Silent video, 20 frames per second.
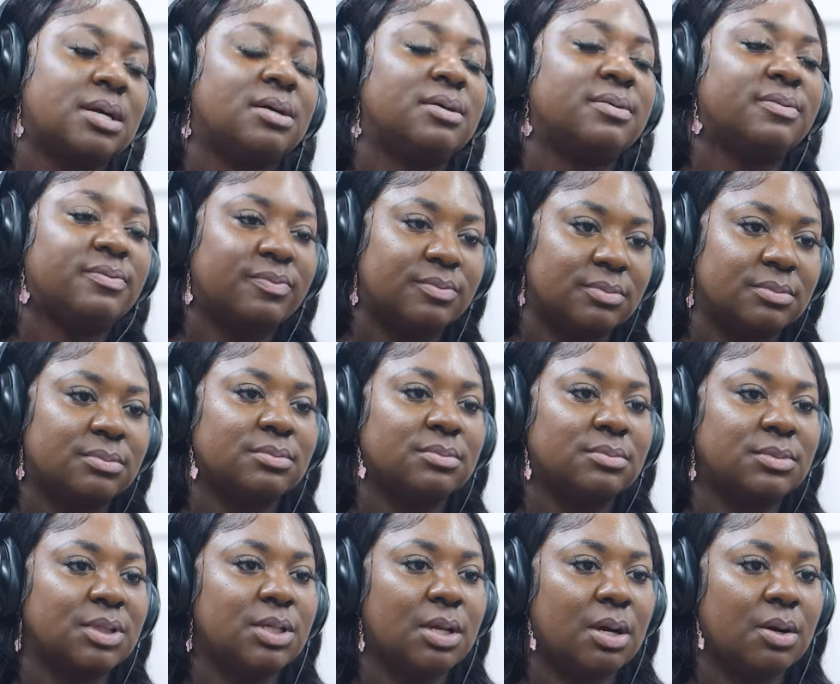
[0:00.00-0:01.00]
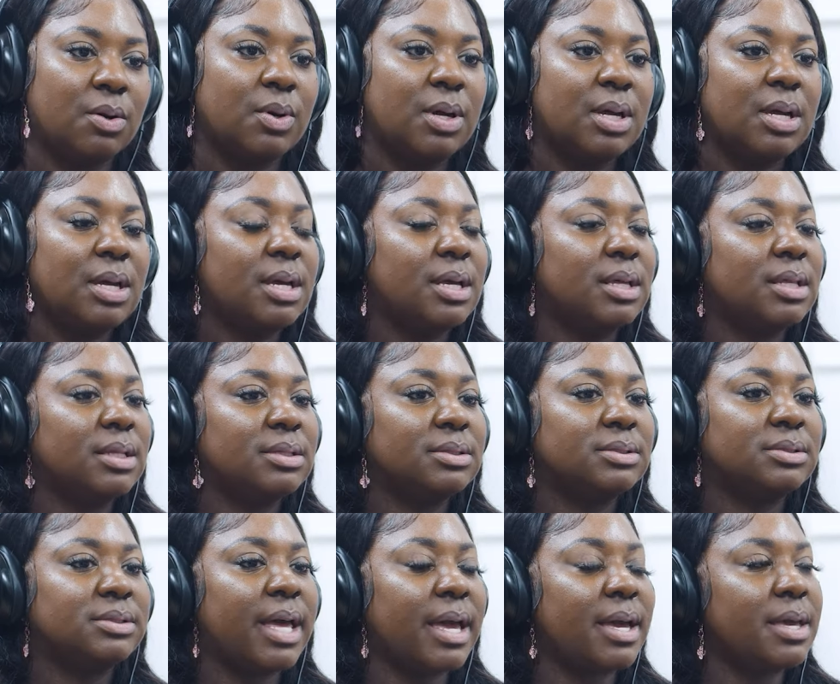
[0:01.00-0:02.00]
think of. You know, he learned
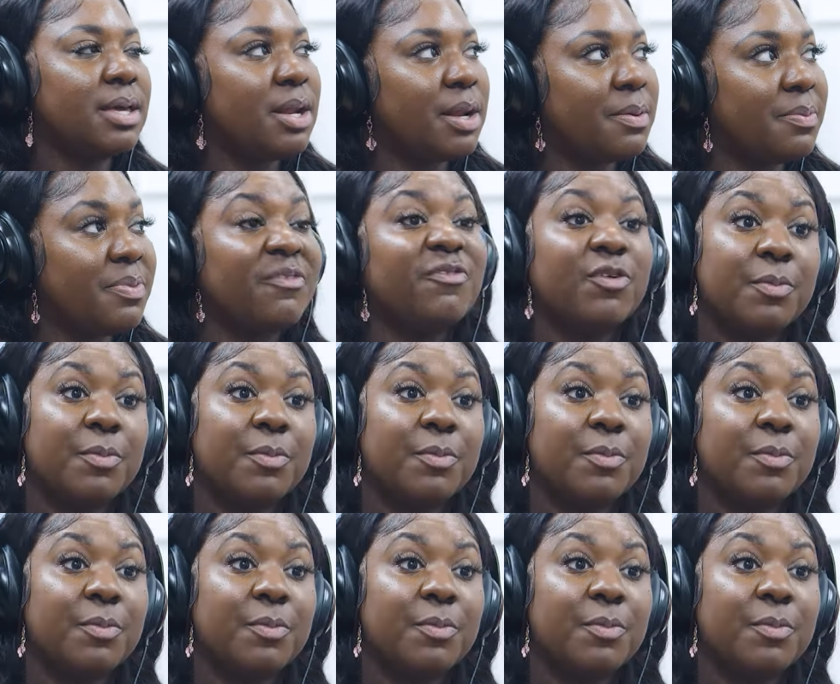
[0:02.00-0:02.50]
as he goes. You know,